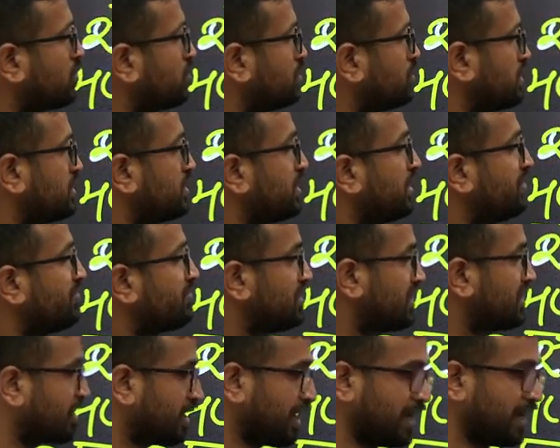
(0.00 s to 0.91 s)
courses and
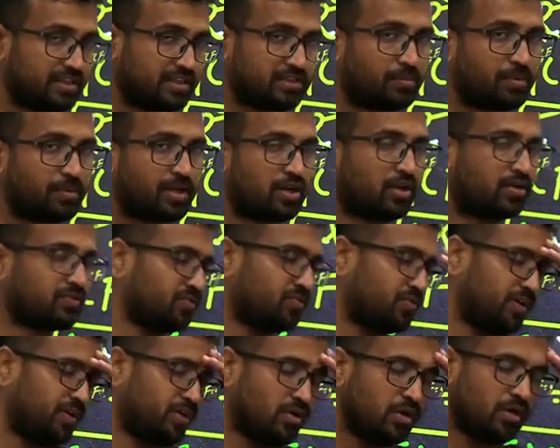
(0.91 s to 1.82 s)
everything right at the beginning of the
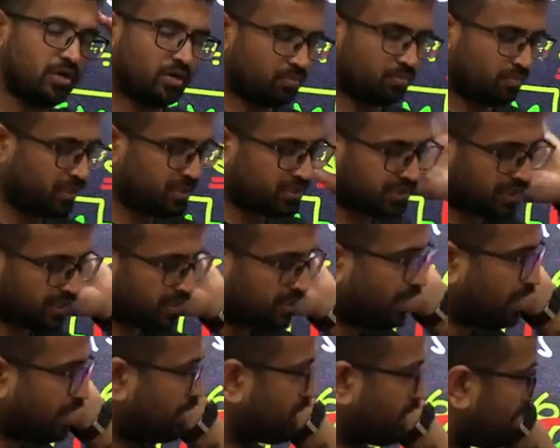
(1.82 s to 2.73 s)
video. Please check
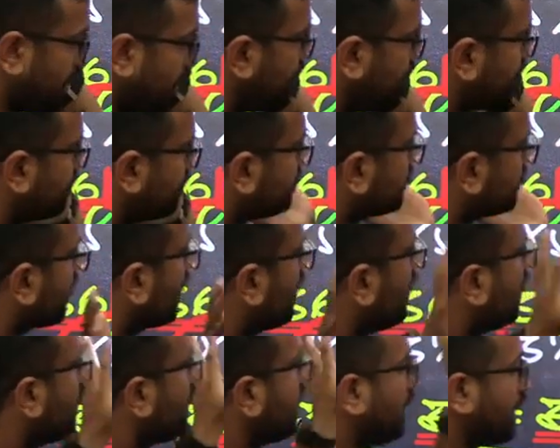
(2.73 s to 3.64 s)
that. Right?
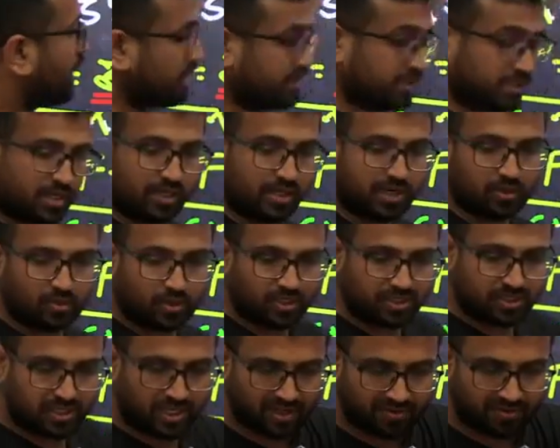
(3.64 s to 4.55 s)
Is it clear to
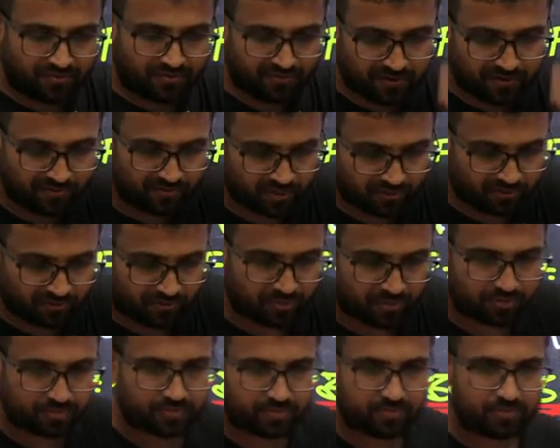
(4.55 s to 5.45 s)
each and every one of you?